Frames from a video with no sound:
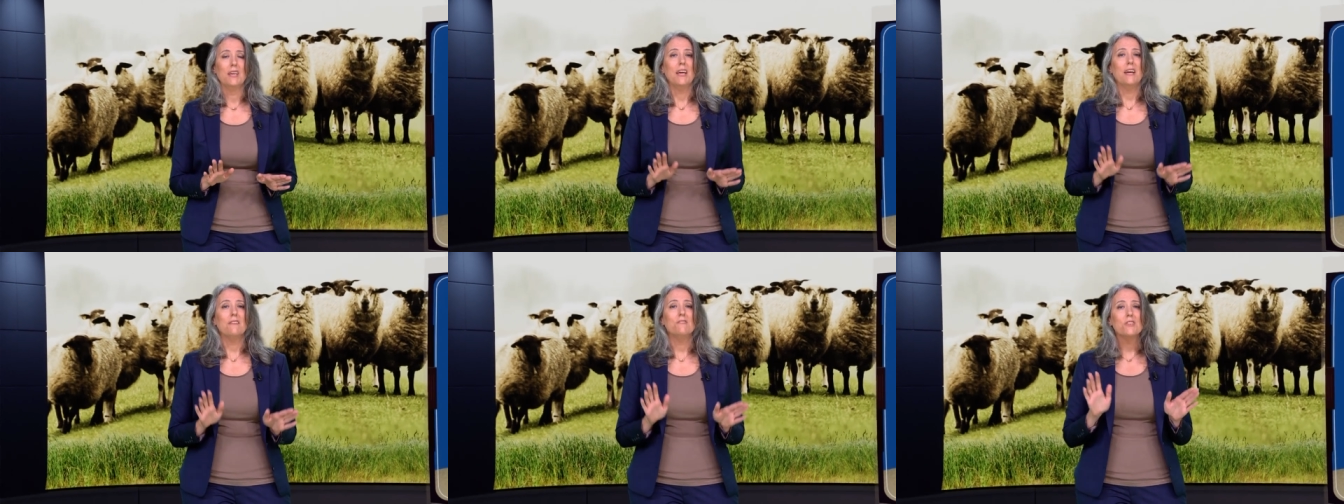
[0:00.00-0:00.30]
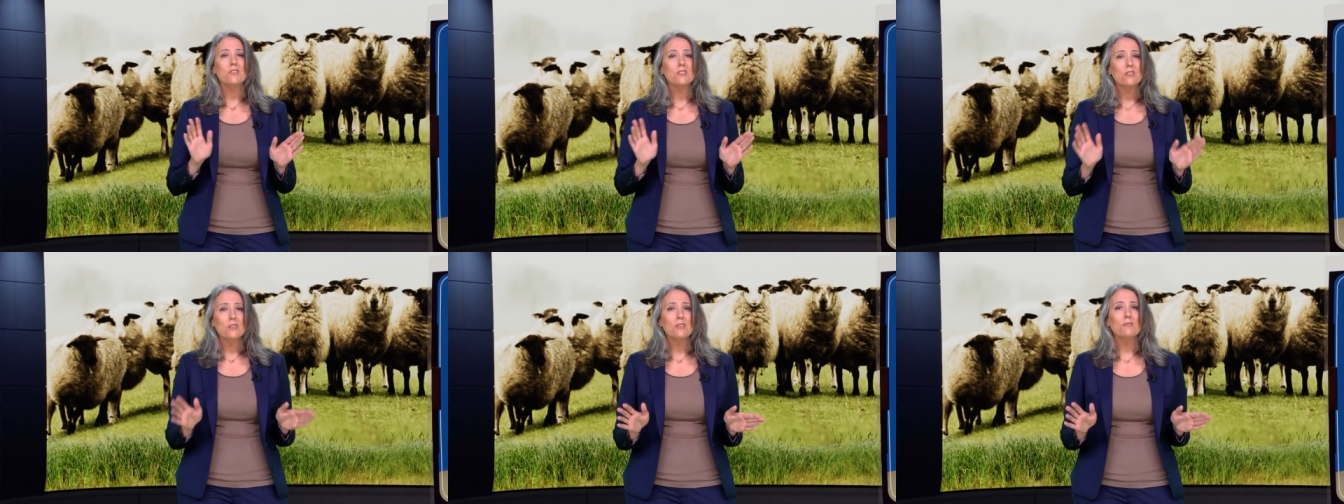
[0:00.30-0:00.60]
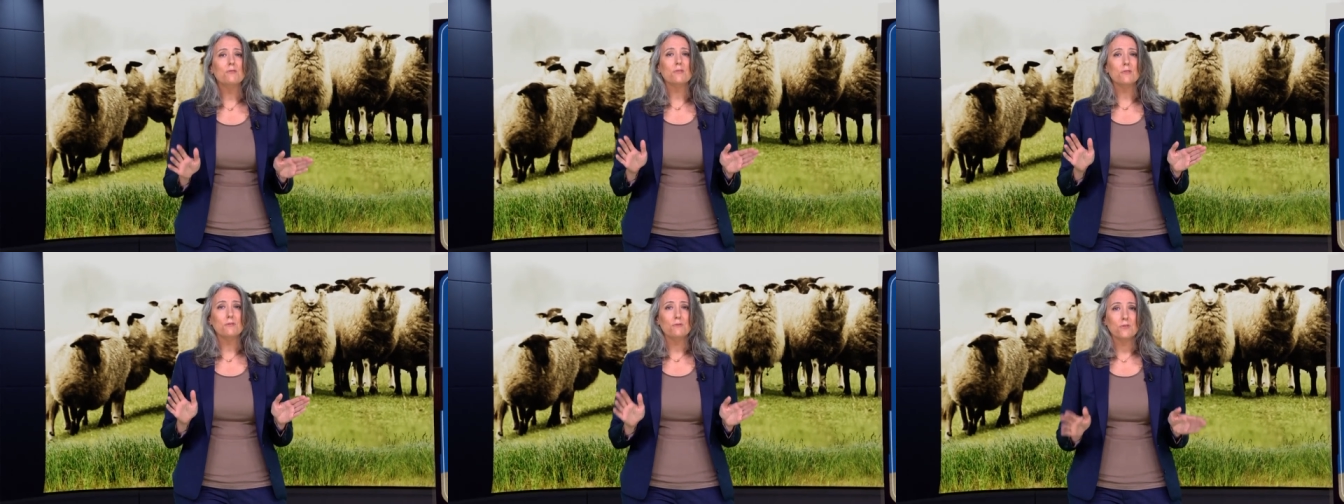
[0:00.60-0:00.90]
If it's good
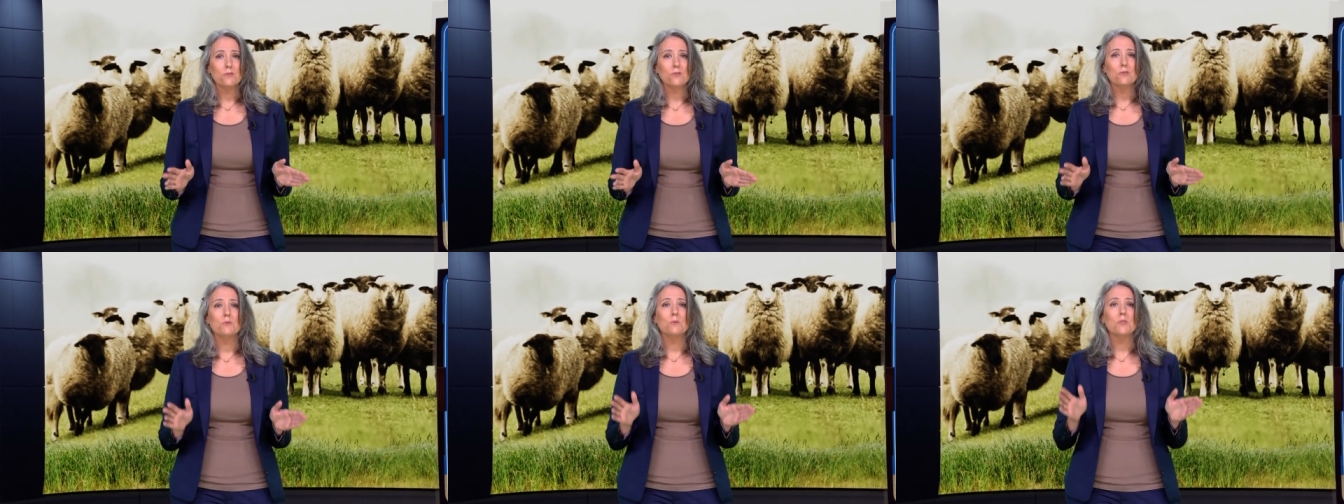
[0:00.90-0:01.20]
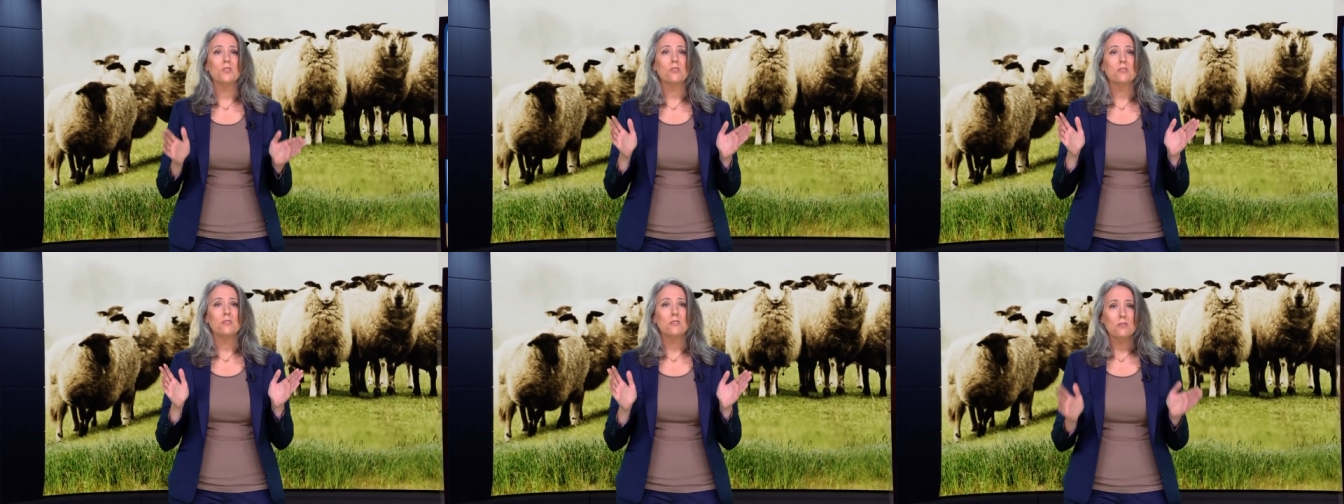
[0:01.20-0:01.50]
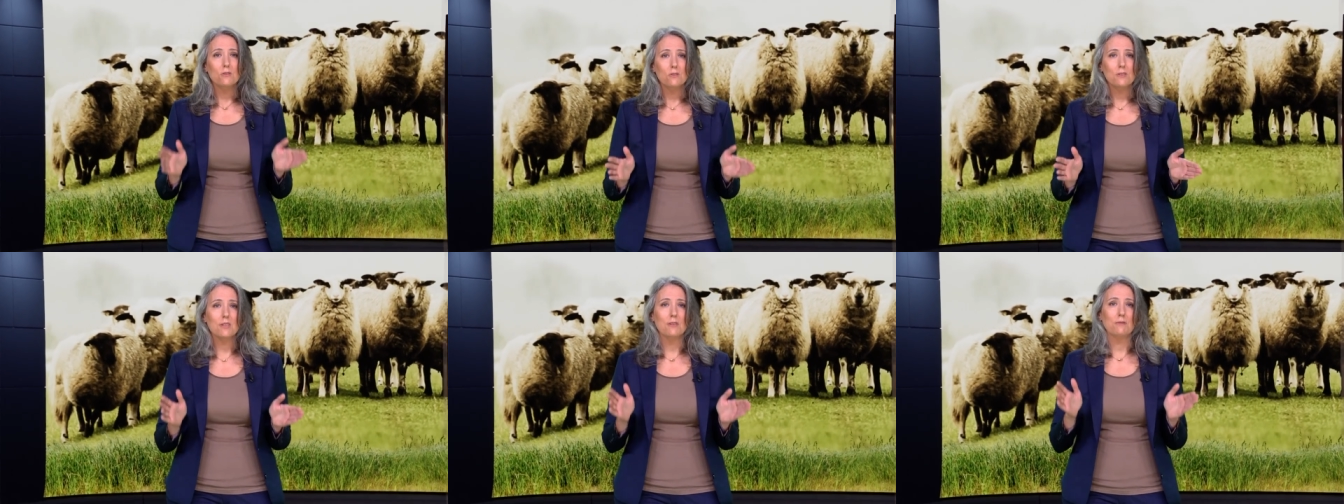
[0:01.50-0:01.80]
for food, we should
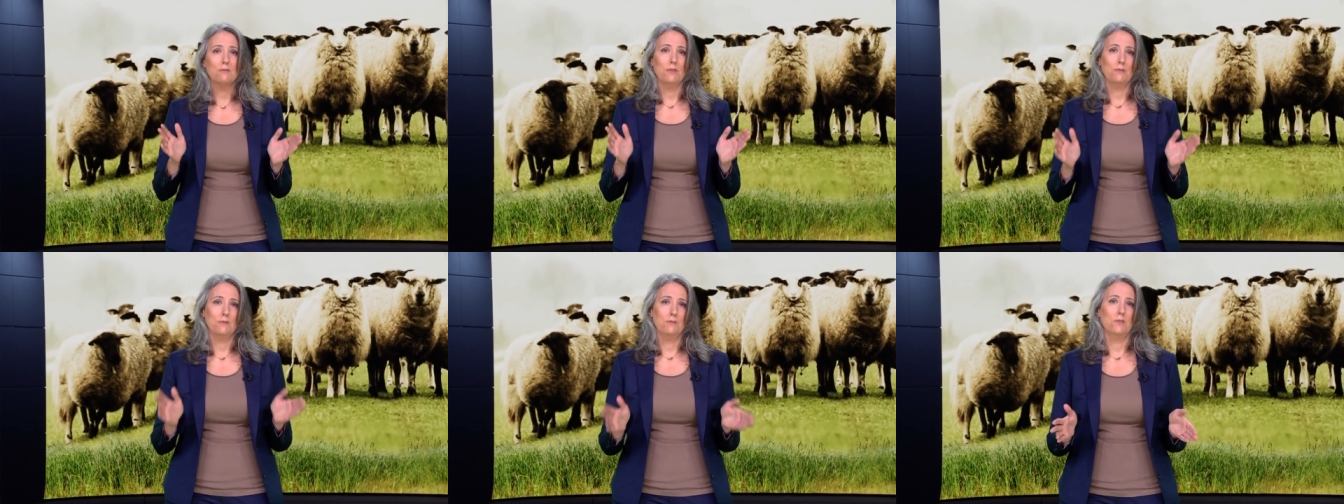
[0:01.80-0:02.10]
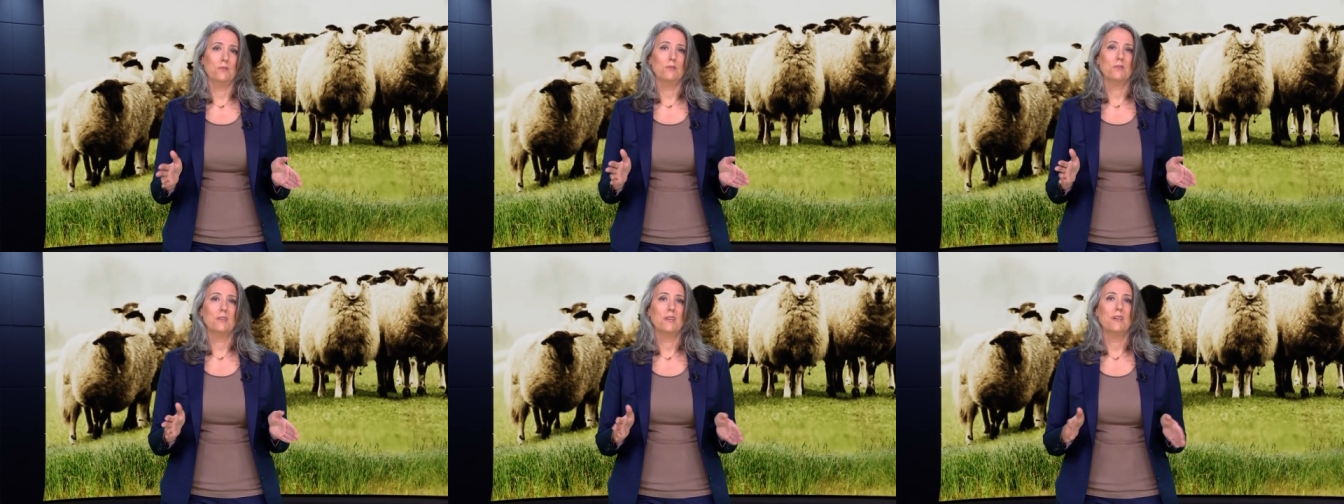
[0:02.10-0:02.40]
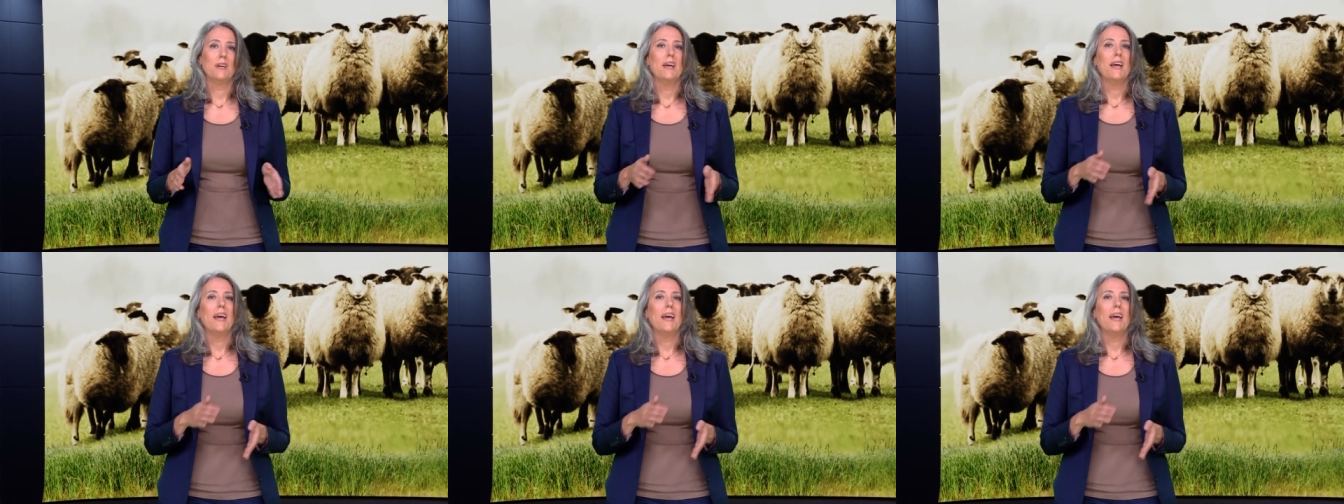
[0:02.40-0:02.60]
use it for food.